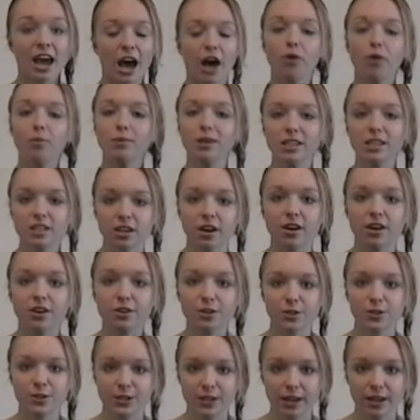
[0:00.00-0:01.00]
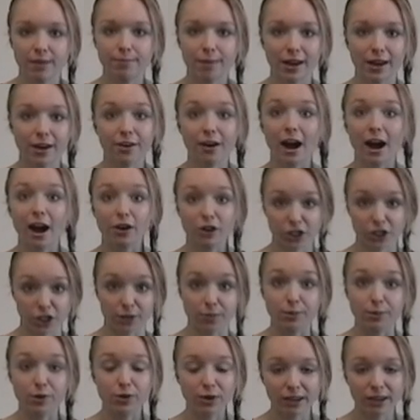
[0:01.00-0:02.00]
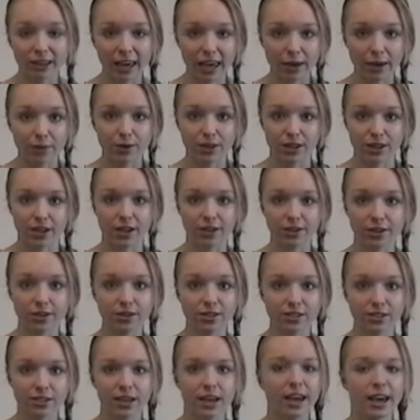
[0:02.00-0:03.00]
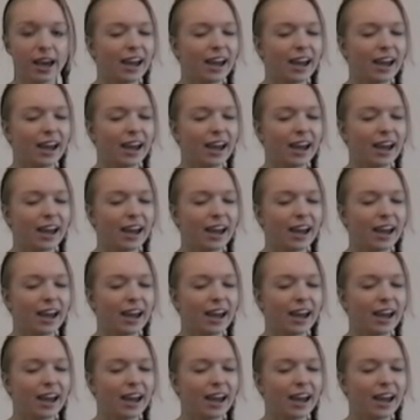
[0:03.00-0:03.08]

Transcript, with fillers: help me to understand better how to communicate with others